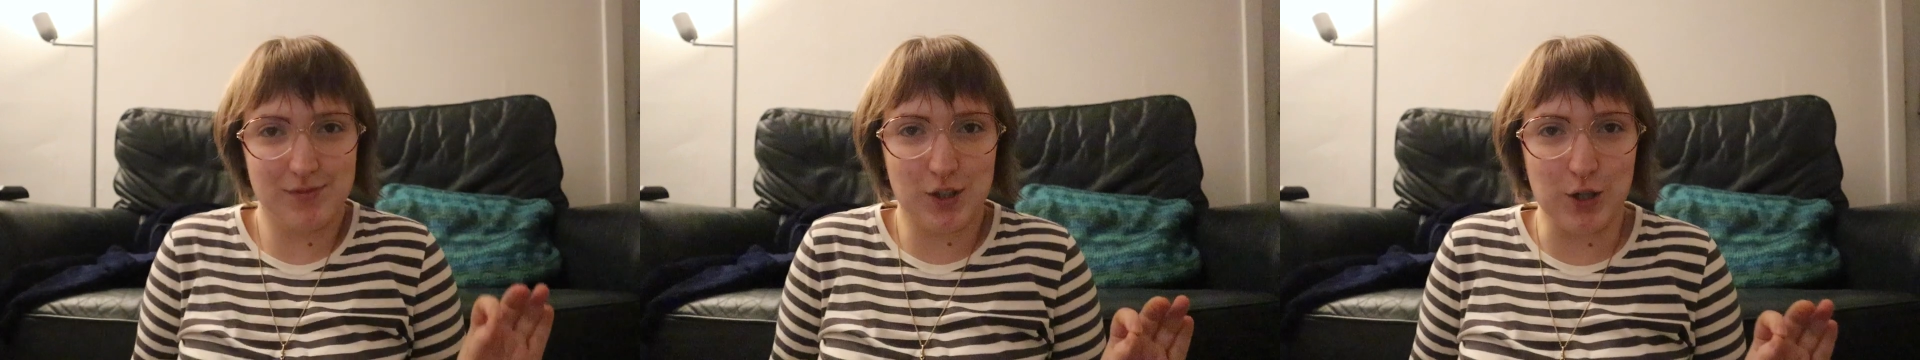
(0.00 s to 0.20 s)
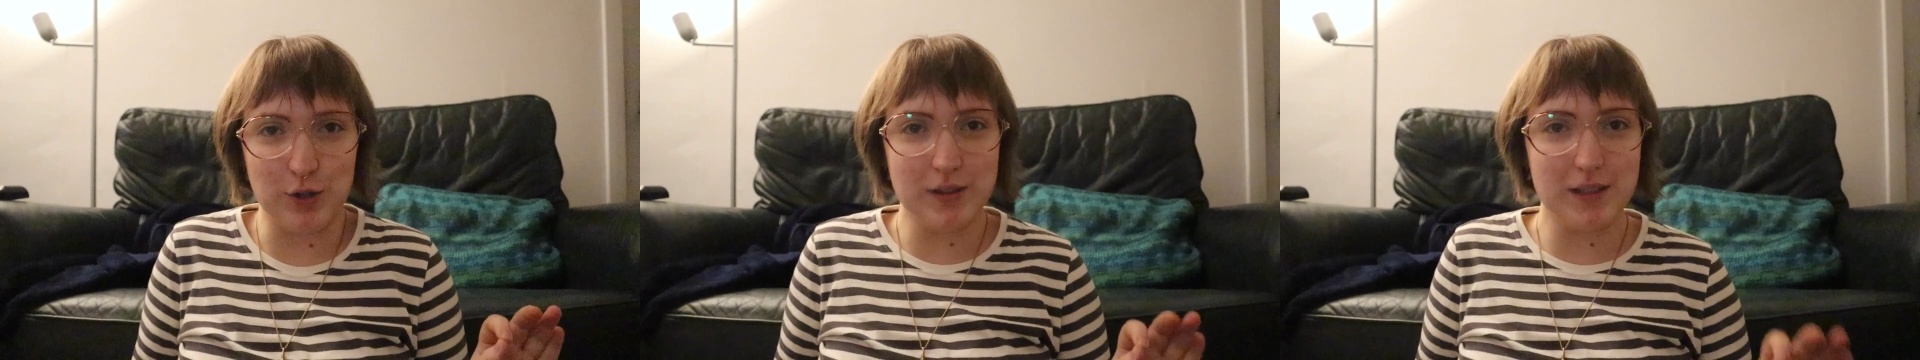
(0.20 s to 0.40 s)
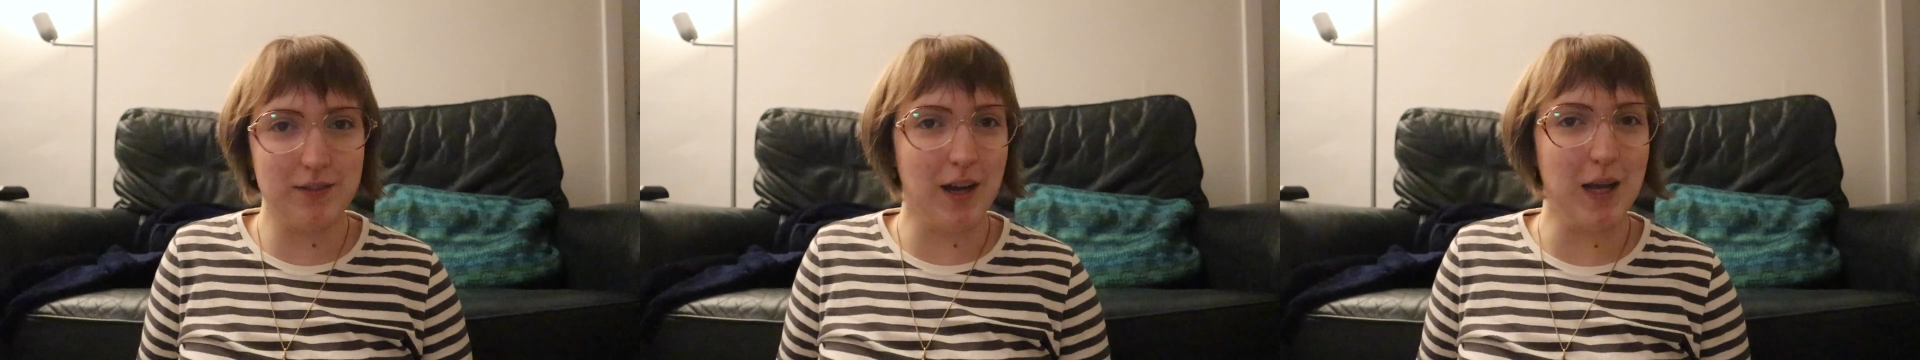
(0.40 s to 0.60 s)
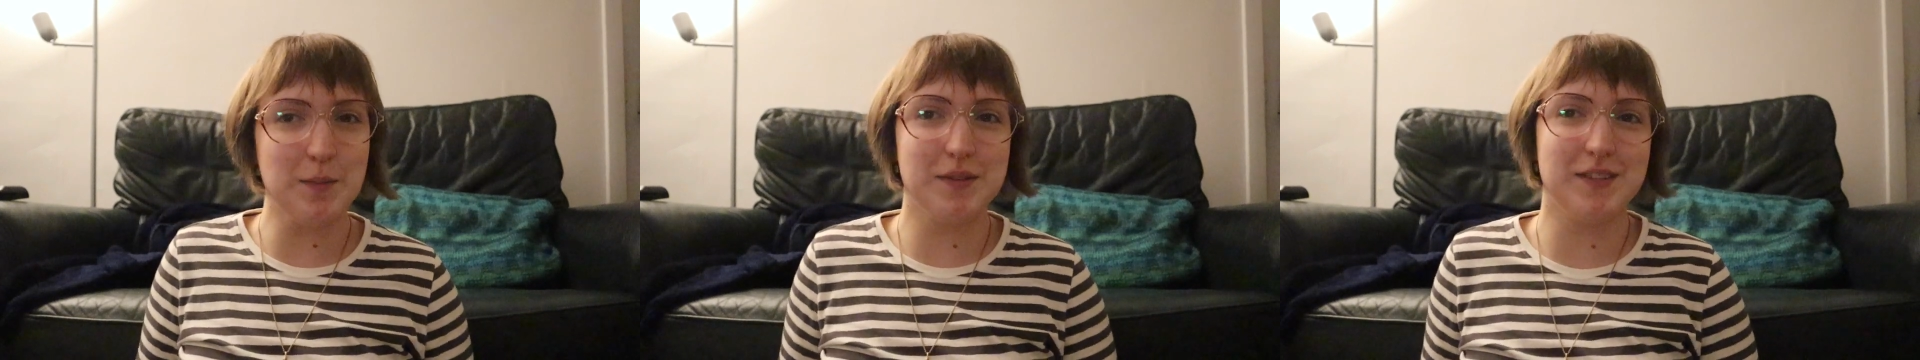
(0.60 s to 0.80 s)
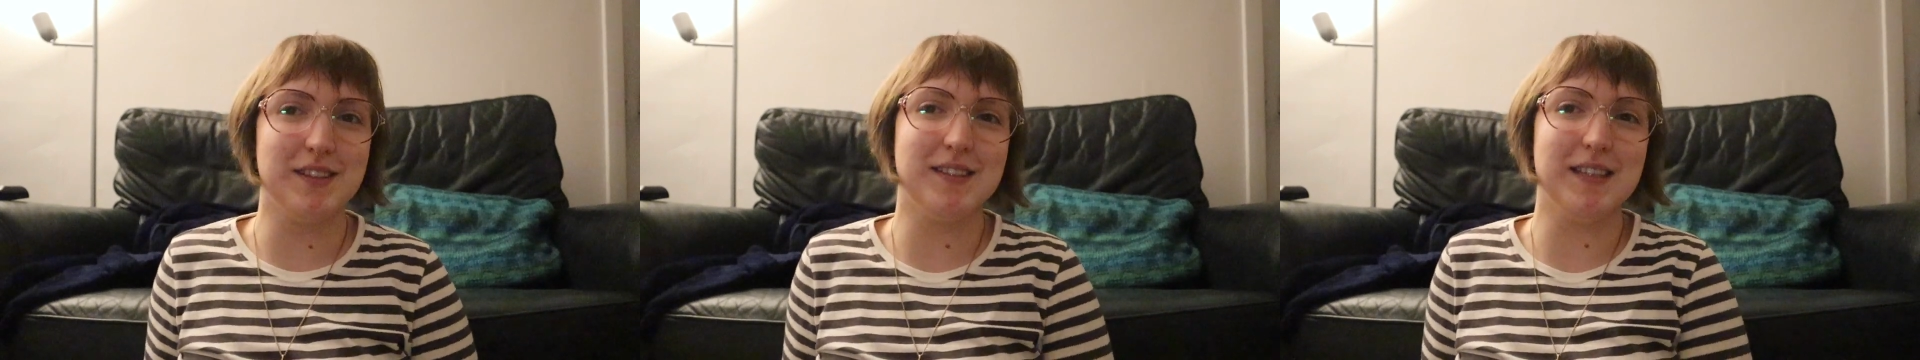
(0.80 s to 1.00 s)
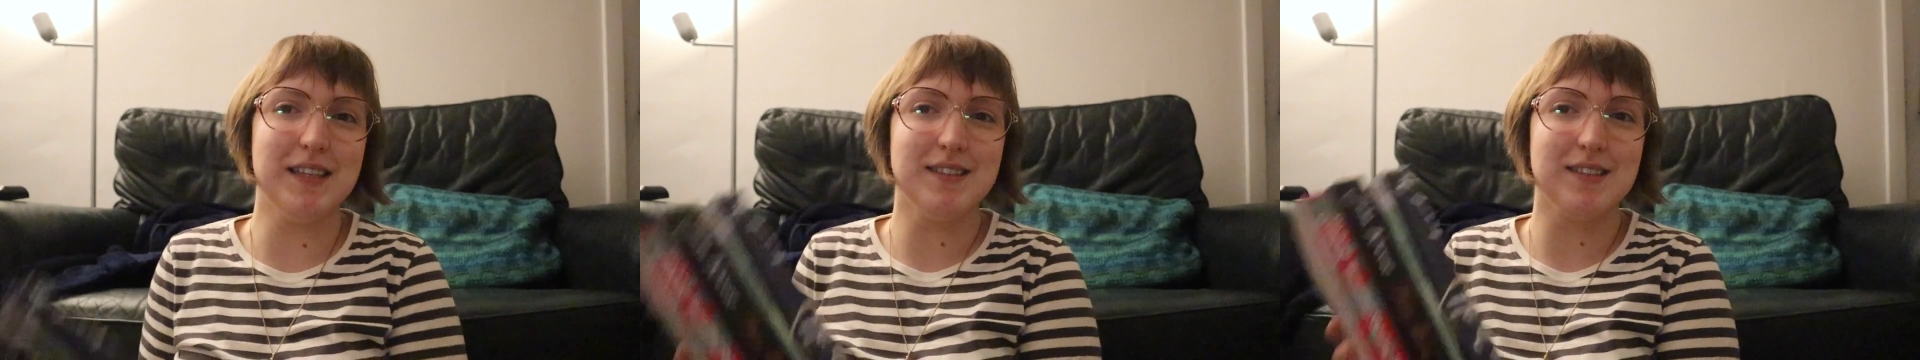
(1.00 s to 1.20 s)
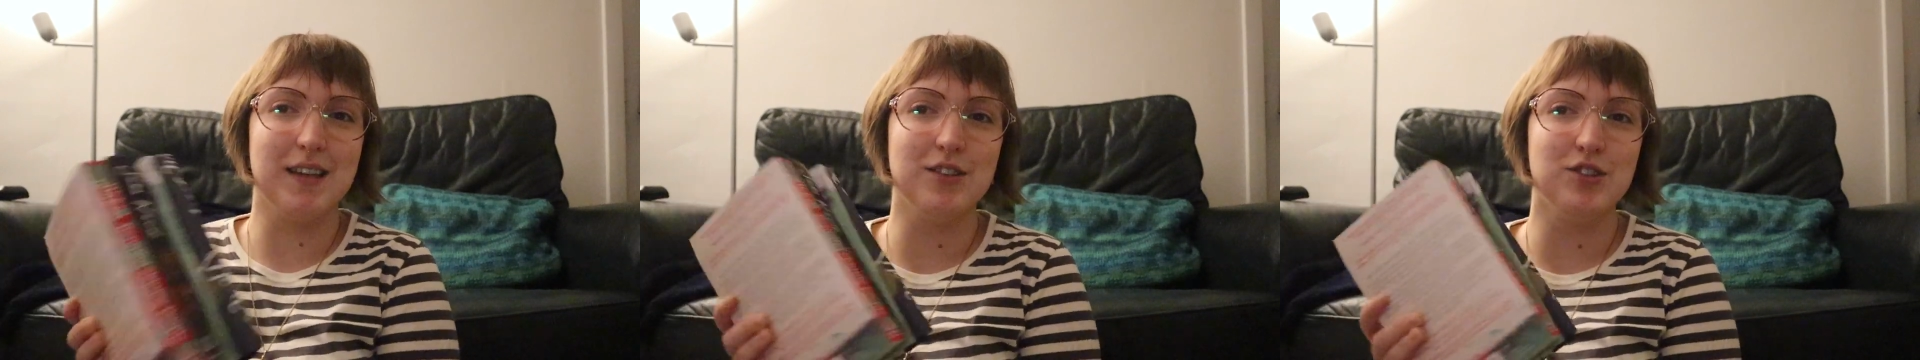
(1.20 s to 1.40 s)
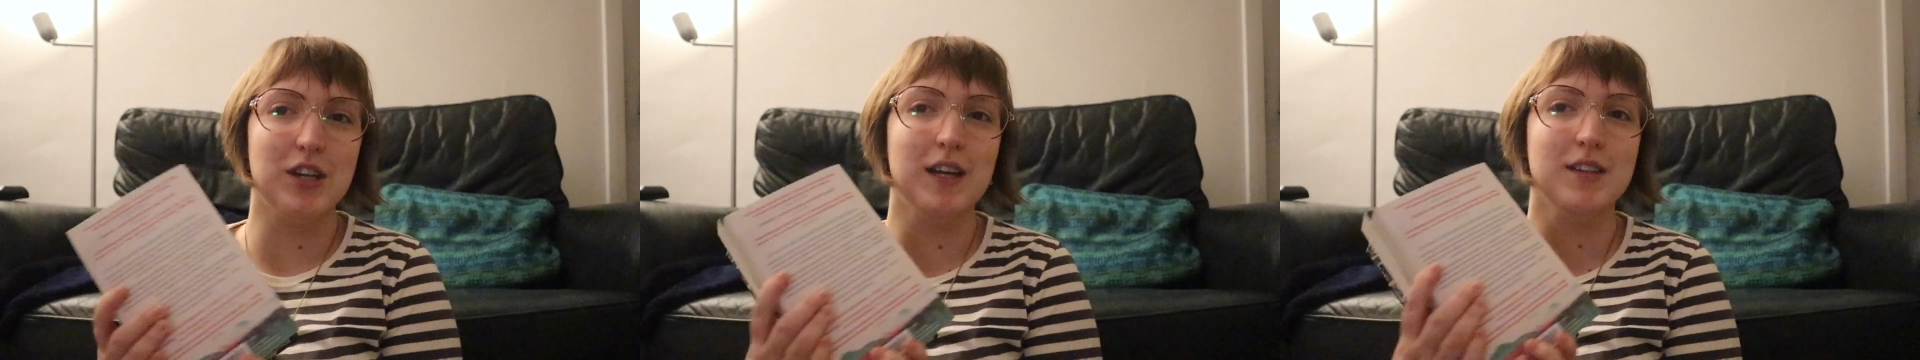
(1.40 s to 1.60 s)
Cozy vibes to sit
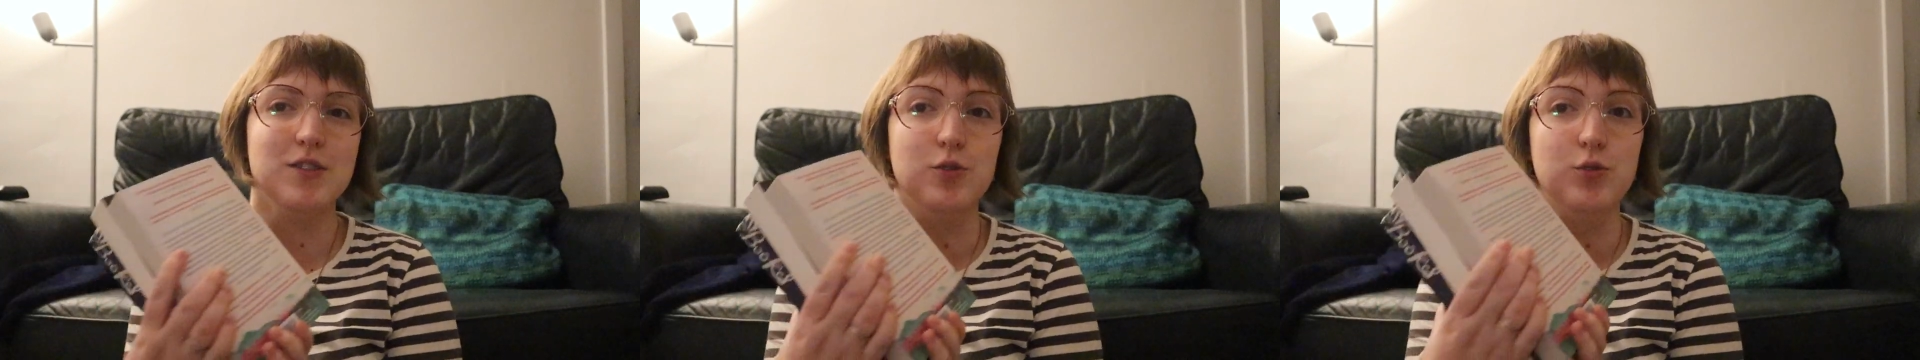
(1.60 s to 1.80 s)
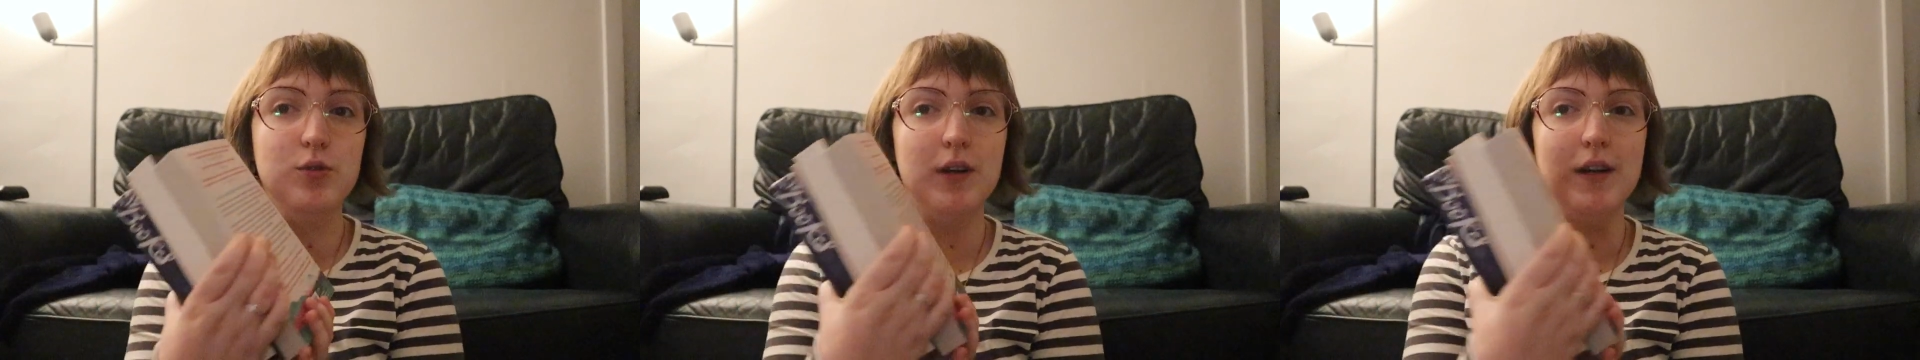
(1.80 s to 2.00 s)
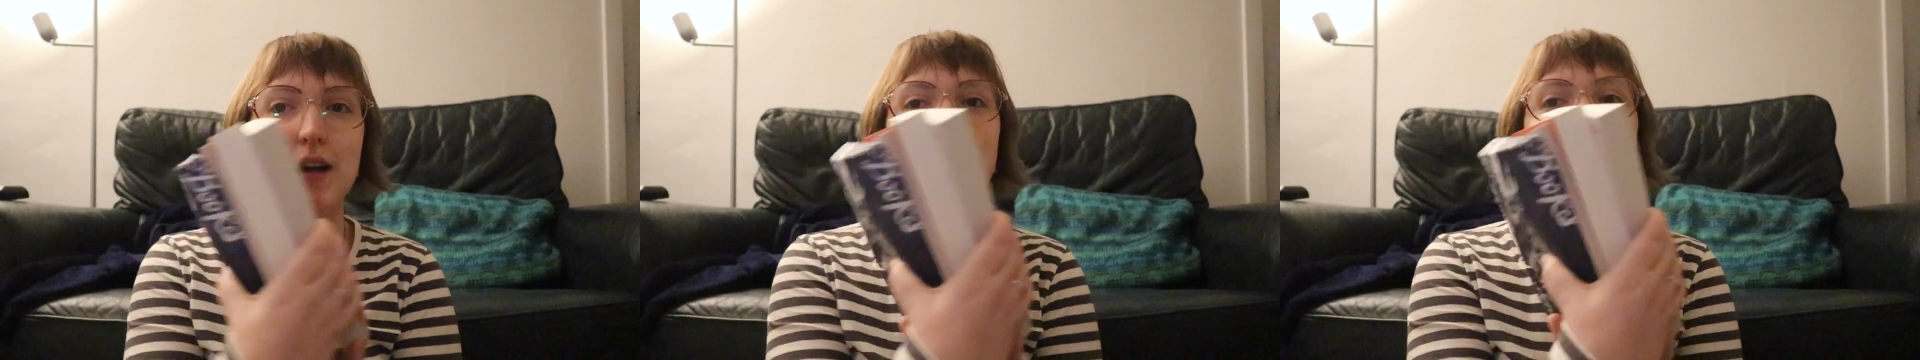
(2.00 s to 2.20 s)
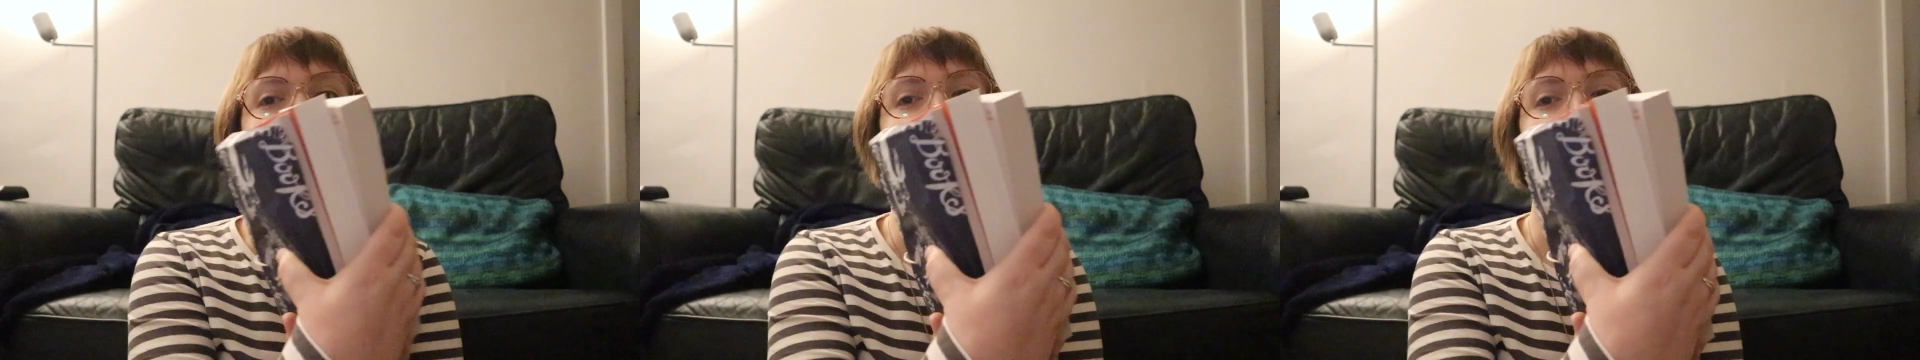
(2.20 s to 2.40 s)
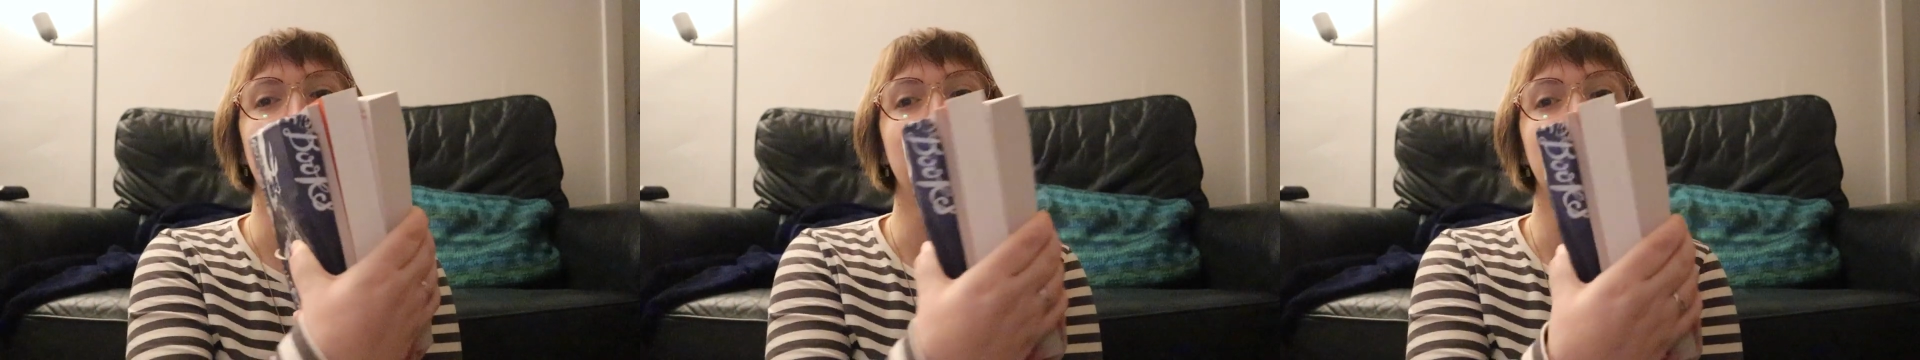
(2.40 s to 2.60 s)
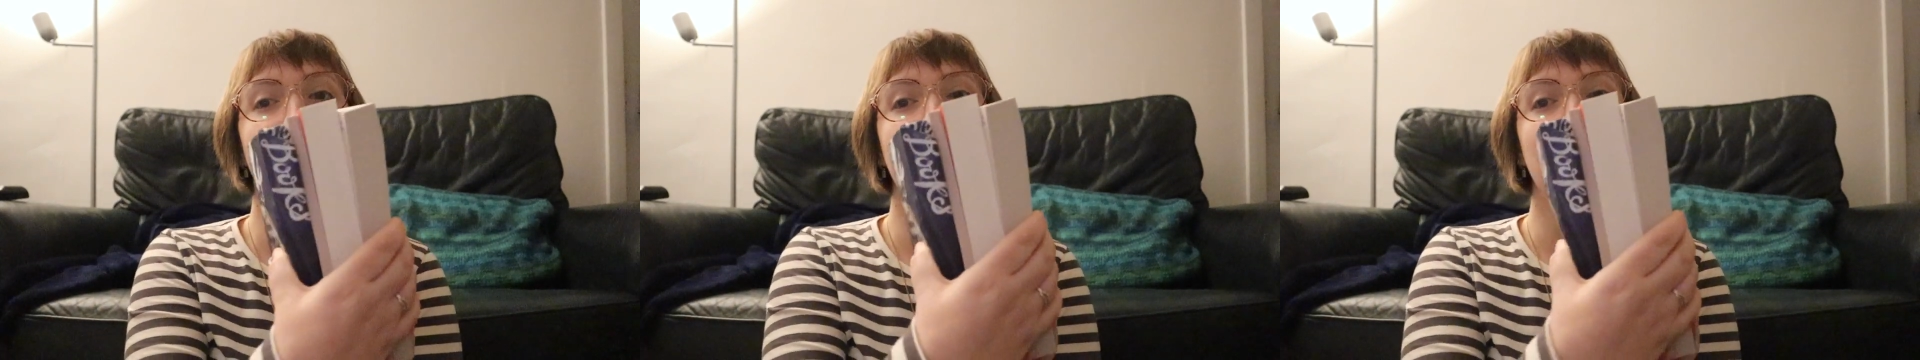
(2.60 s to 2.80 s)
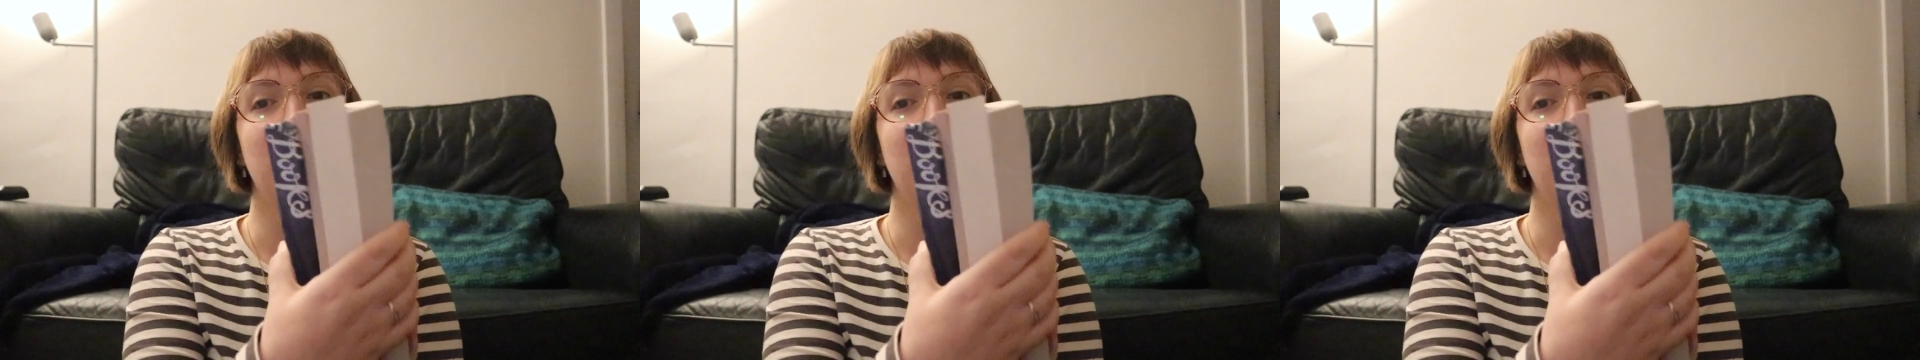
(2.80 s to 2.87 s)
and chat, oh I can't show you yet,